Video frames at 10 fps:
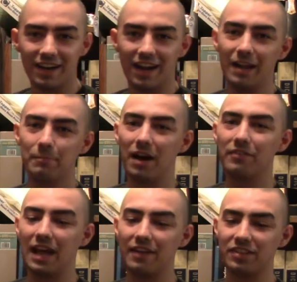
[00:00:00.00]
And I
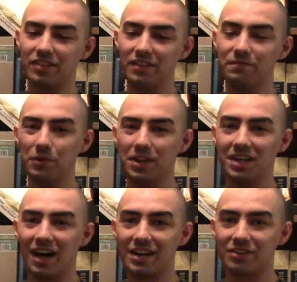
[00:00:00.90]
probably have this thing fully
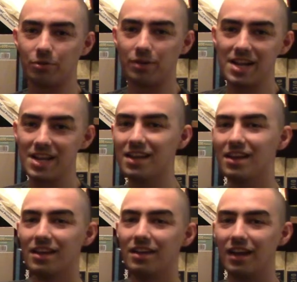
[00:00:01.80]
cocked already,
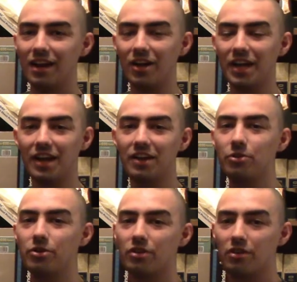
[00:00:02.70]
and all I gotta
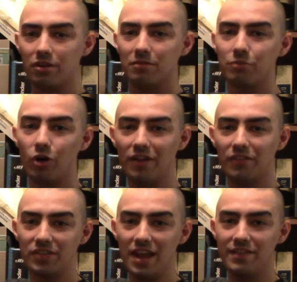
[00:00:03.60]
do is pull off
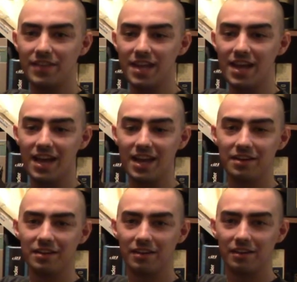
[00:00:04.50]
the safety
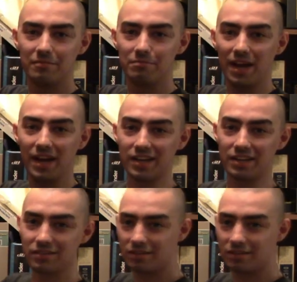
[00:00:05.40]
and bang.